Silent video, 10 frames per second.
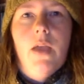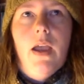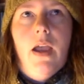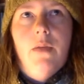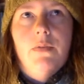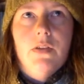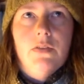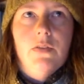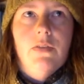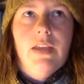I was
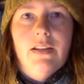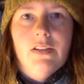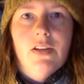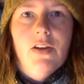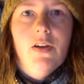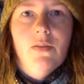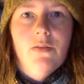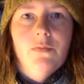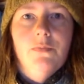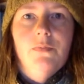also getting to
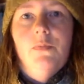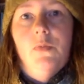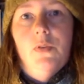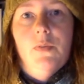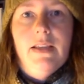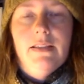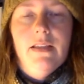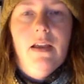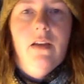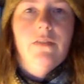know wool
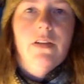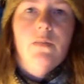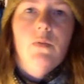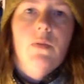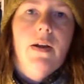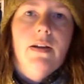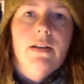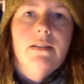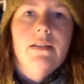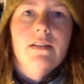myself and wool
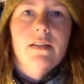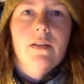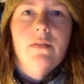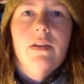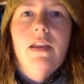markets, and so